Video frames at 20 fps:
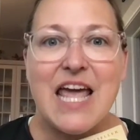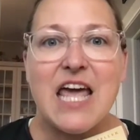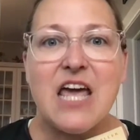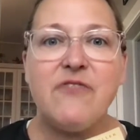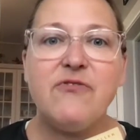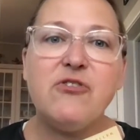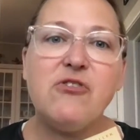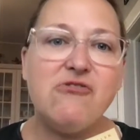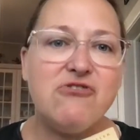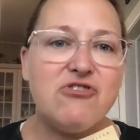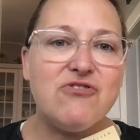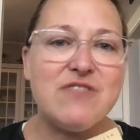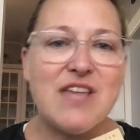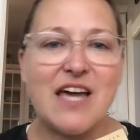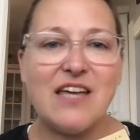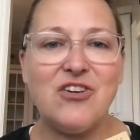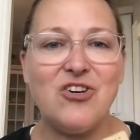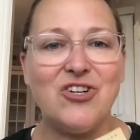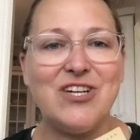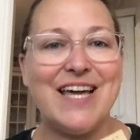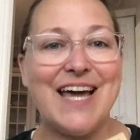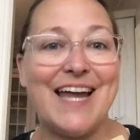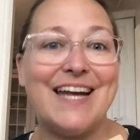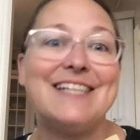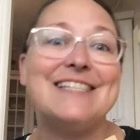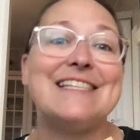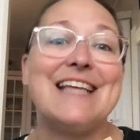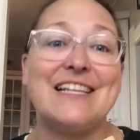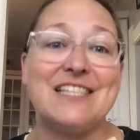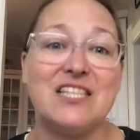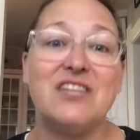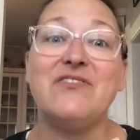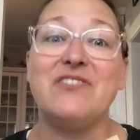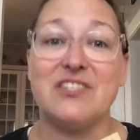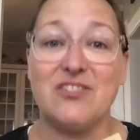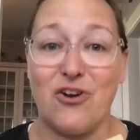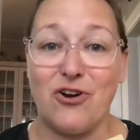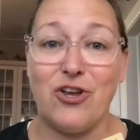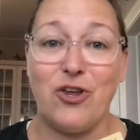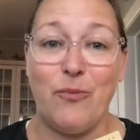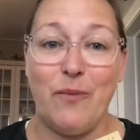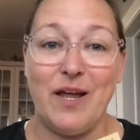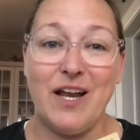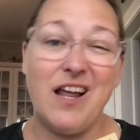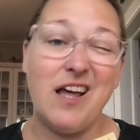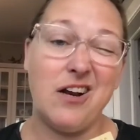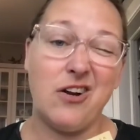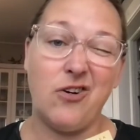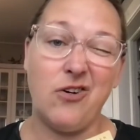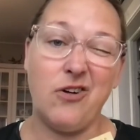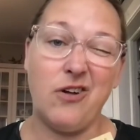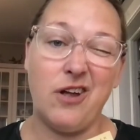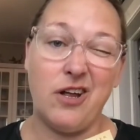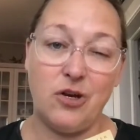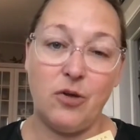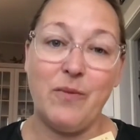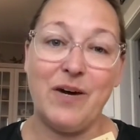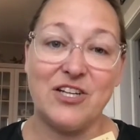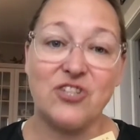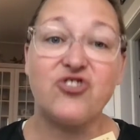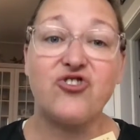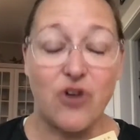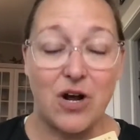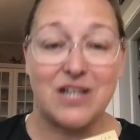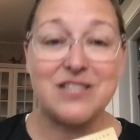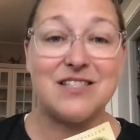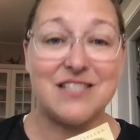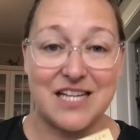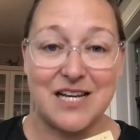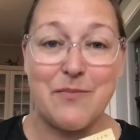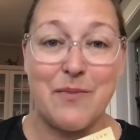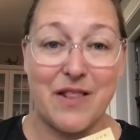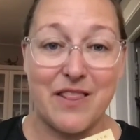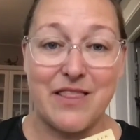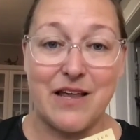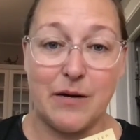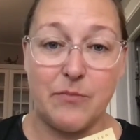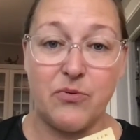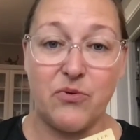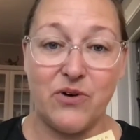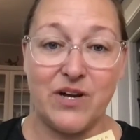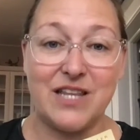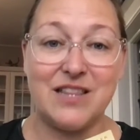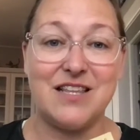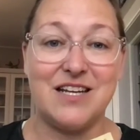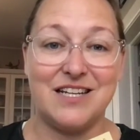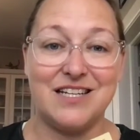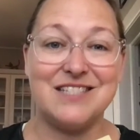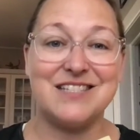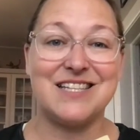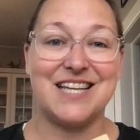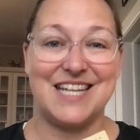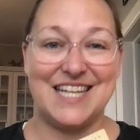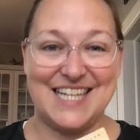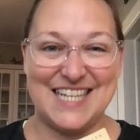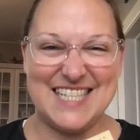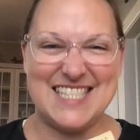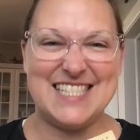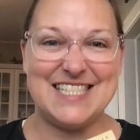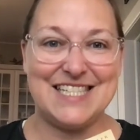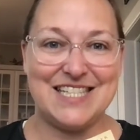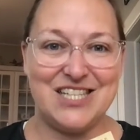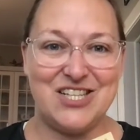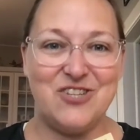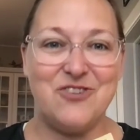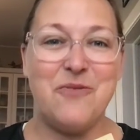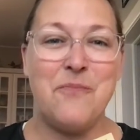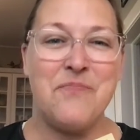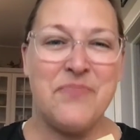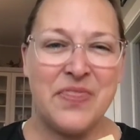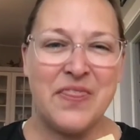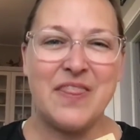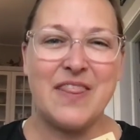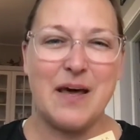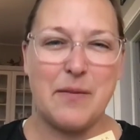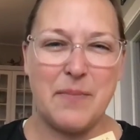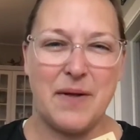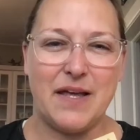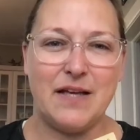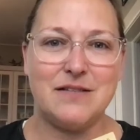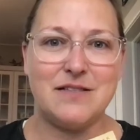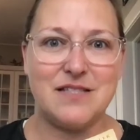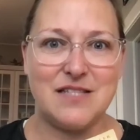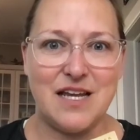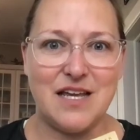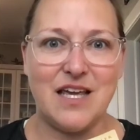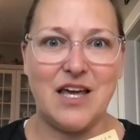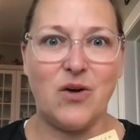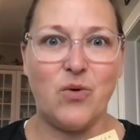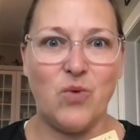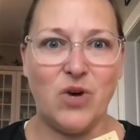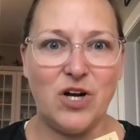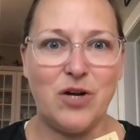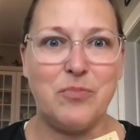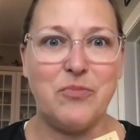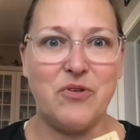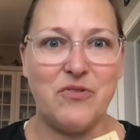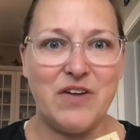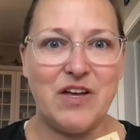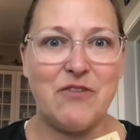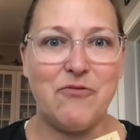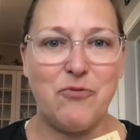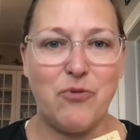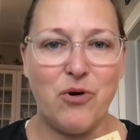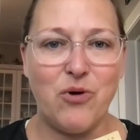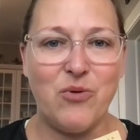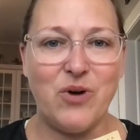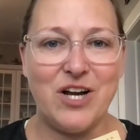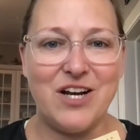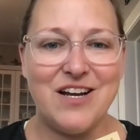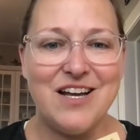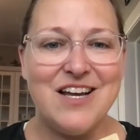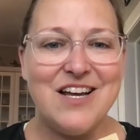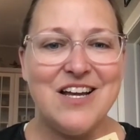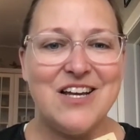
If you do that, you'll get a sense of his argument, and you might trust him at that point that he's going to continue that painstaking work moving forward.